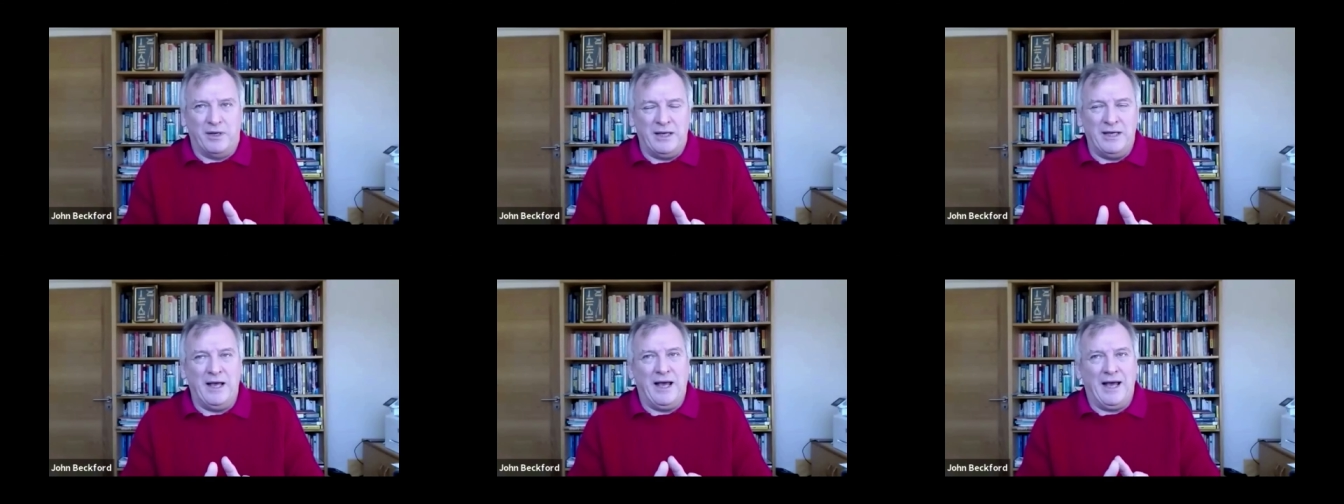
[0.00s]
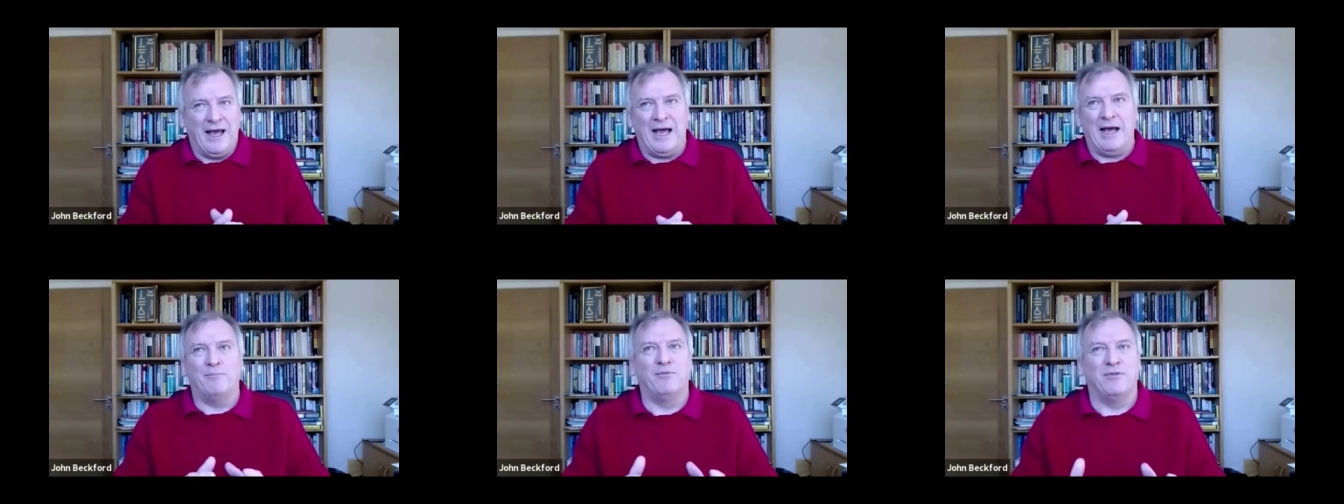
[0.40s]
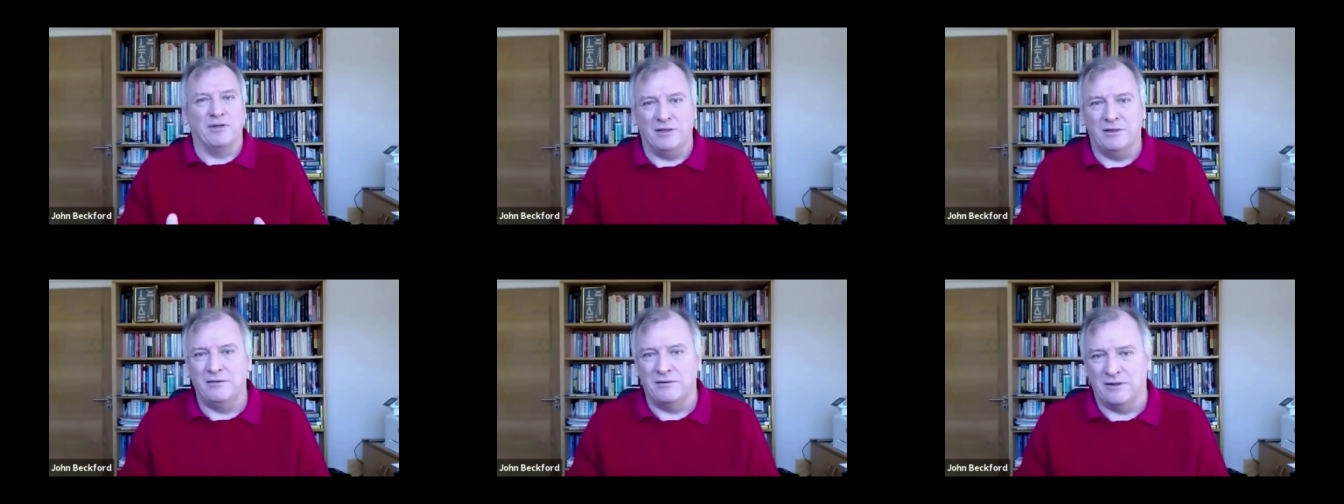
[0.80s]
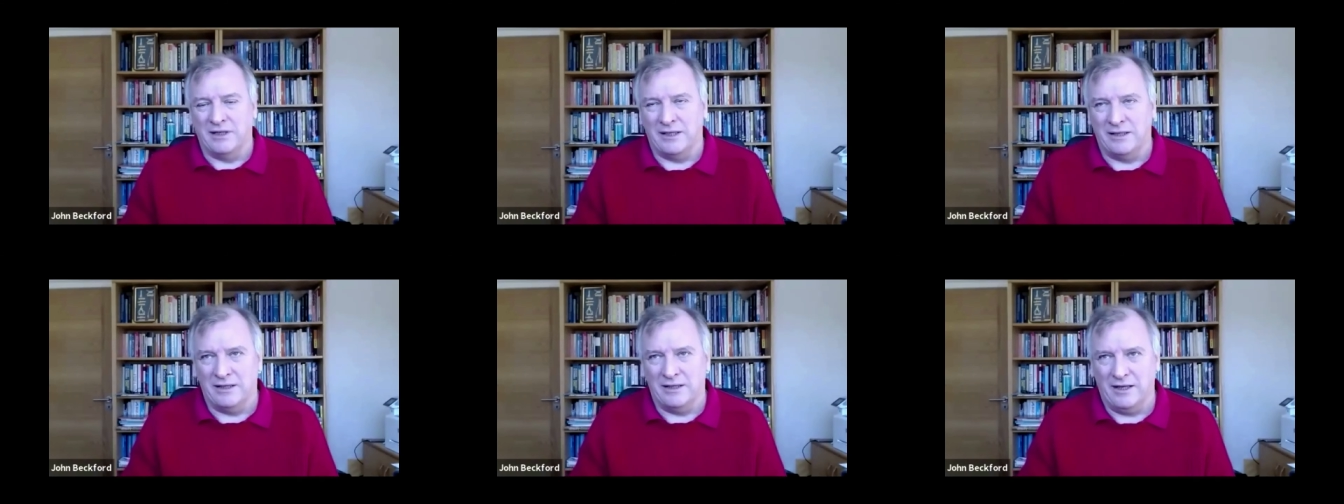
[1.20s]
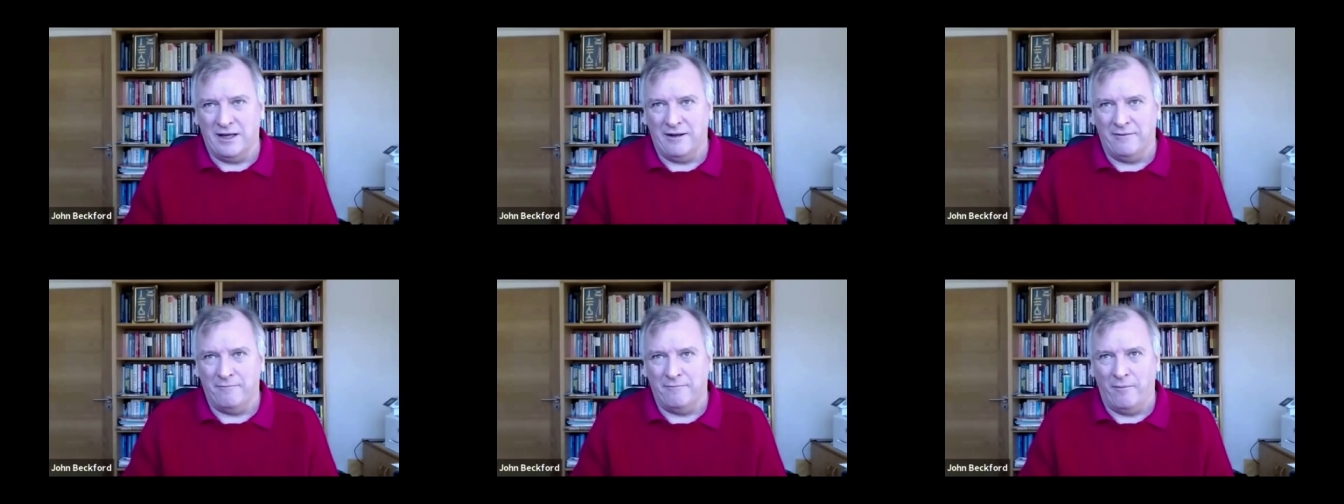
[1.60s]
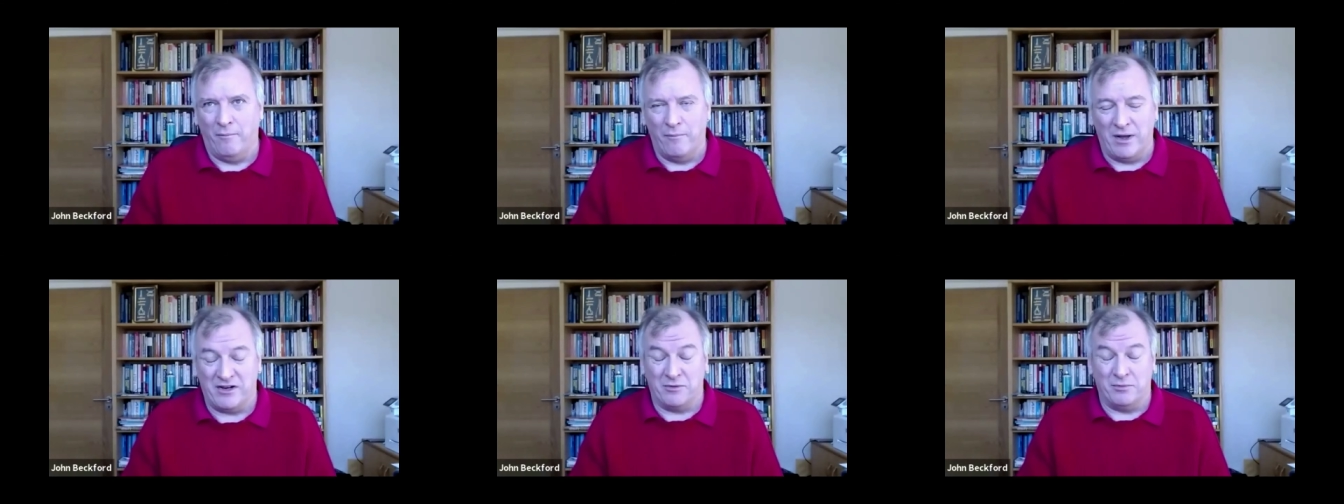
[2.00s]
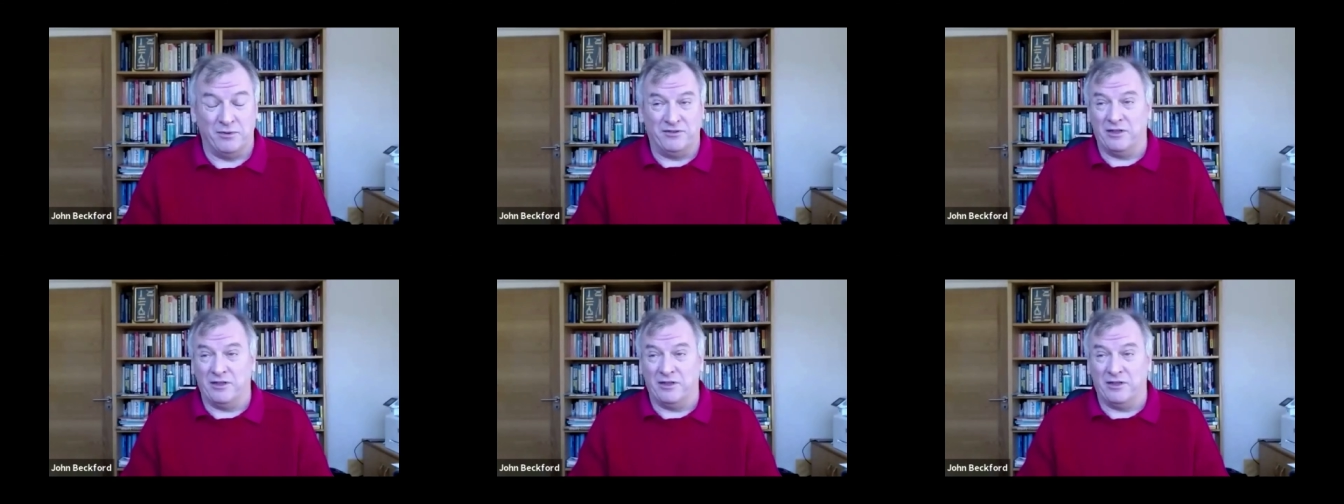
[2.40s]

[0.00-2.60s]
be absolutely um, measurable.